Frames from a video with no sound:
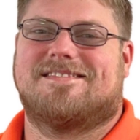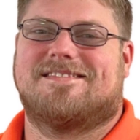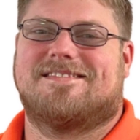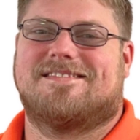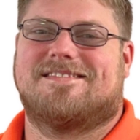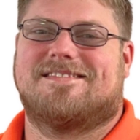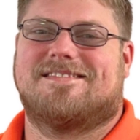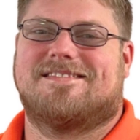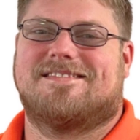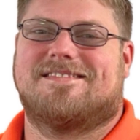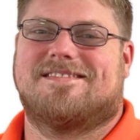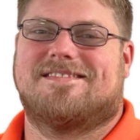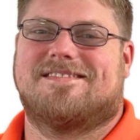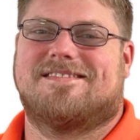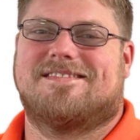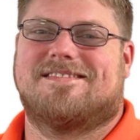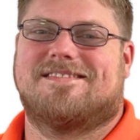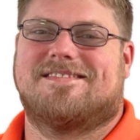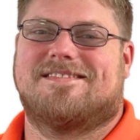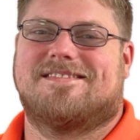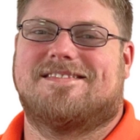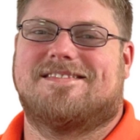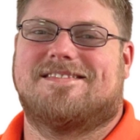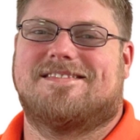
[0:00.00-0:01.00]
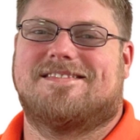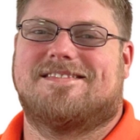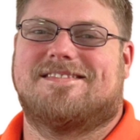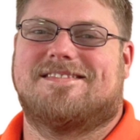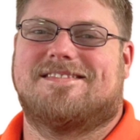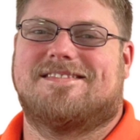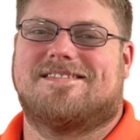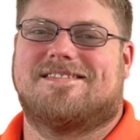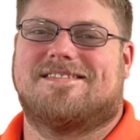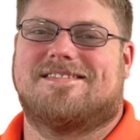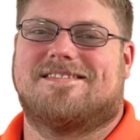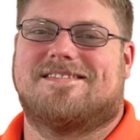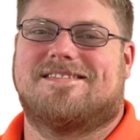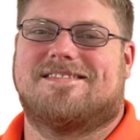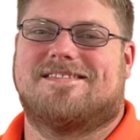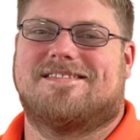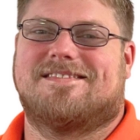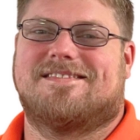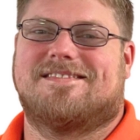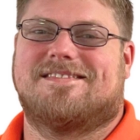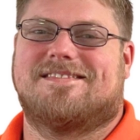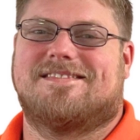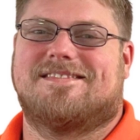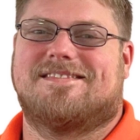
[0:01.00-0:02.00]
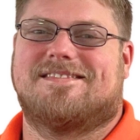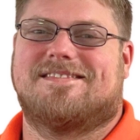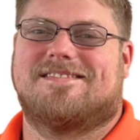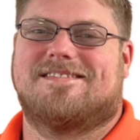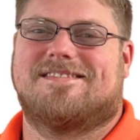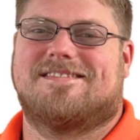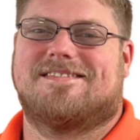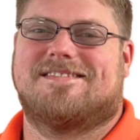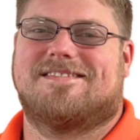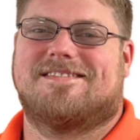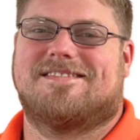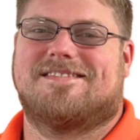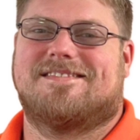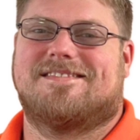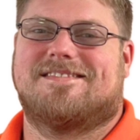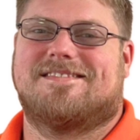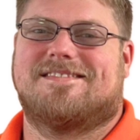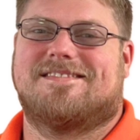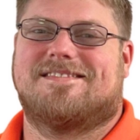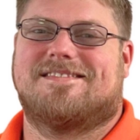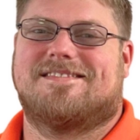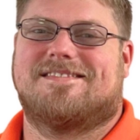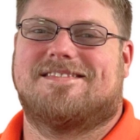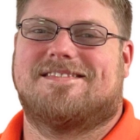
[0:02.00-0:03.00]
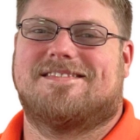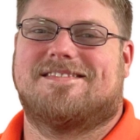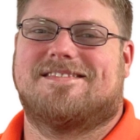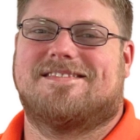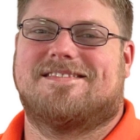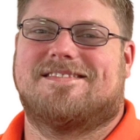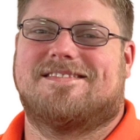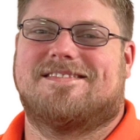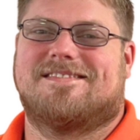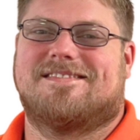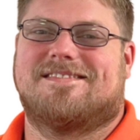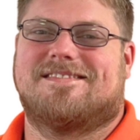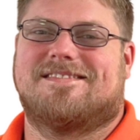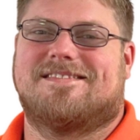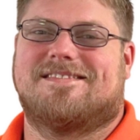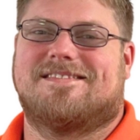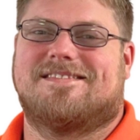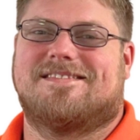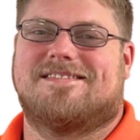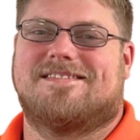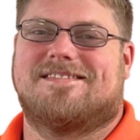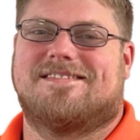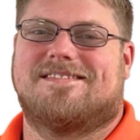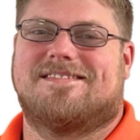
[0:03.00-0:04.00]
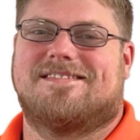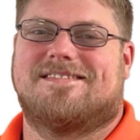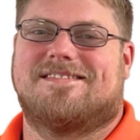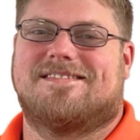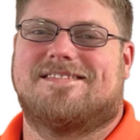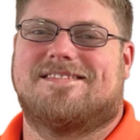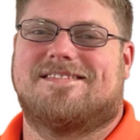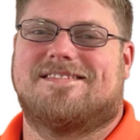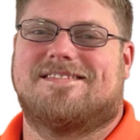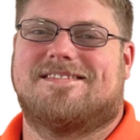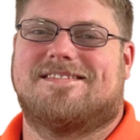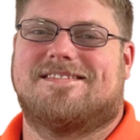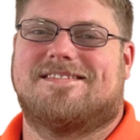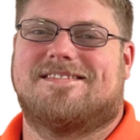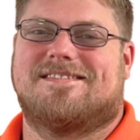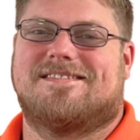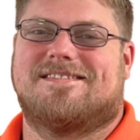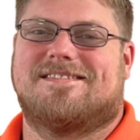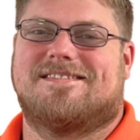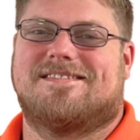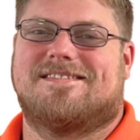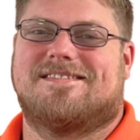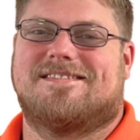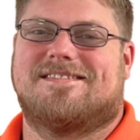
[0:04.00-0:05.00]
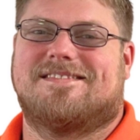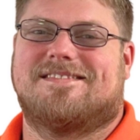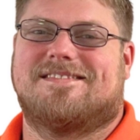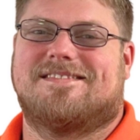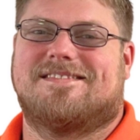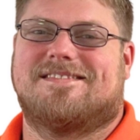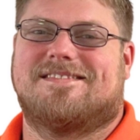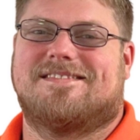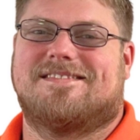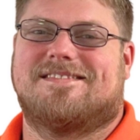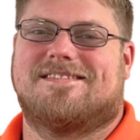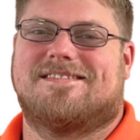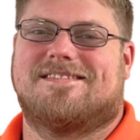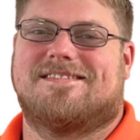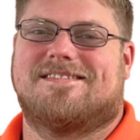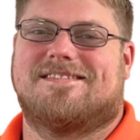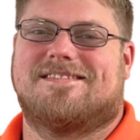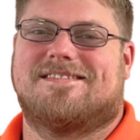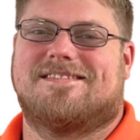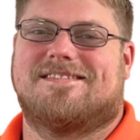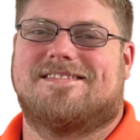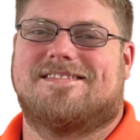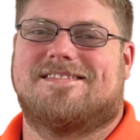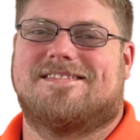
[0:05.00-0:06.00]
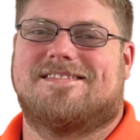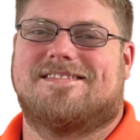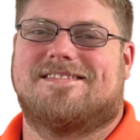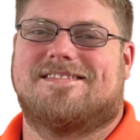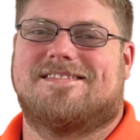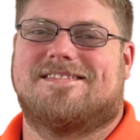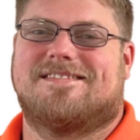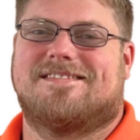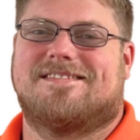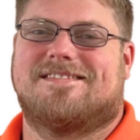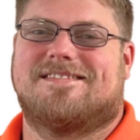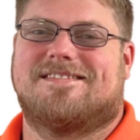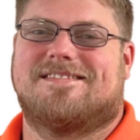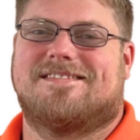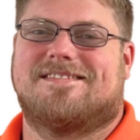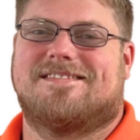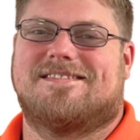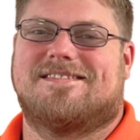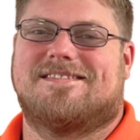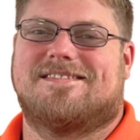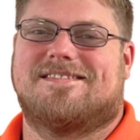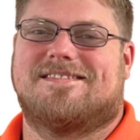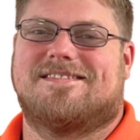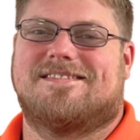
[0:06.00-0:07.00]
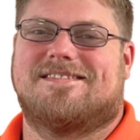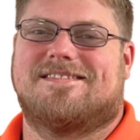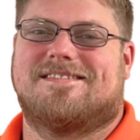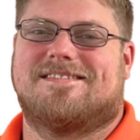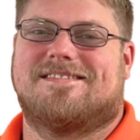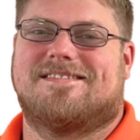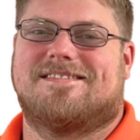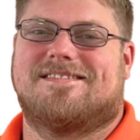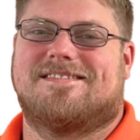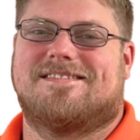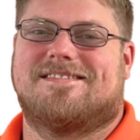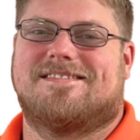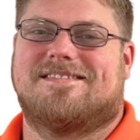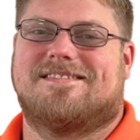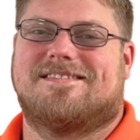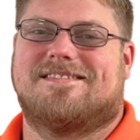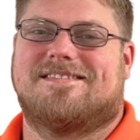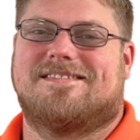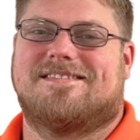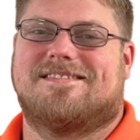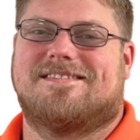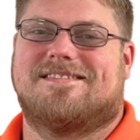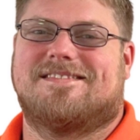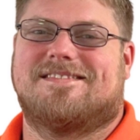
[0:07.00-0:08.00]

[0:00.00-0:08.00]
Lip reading: [no speech]